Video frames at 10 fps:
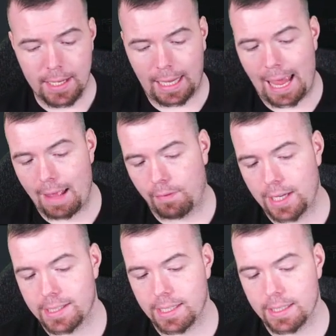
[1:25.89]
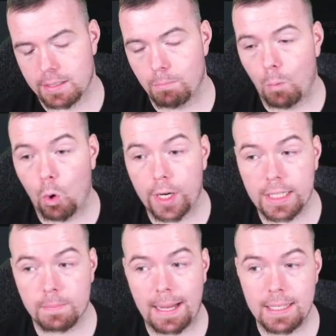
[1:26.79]
Yeah, this is more
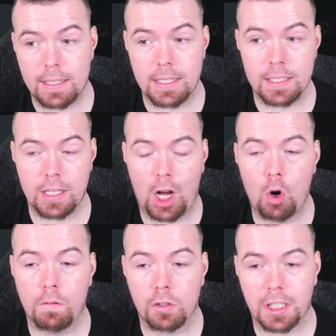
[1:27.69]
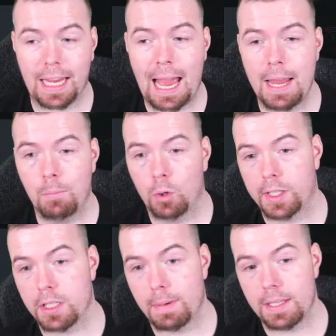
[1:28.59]
expensive. This is over a K more
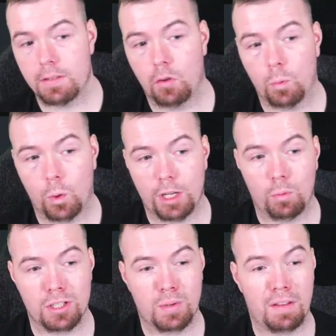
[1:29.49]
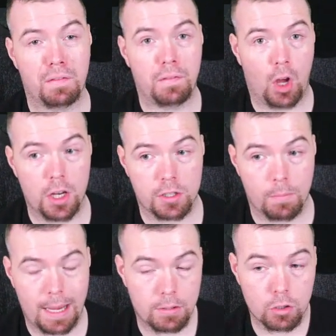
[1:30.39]
expensive than what it was when it first
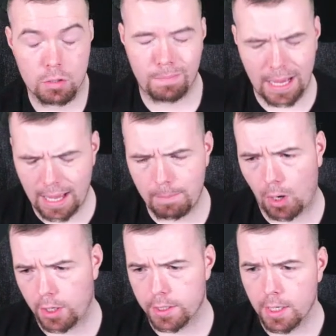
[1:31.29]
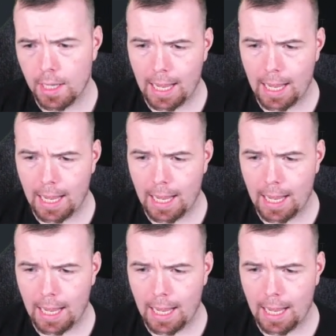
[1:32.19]
came out. So just bear that in mind.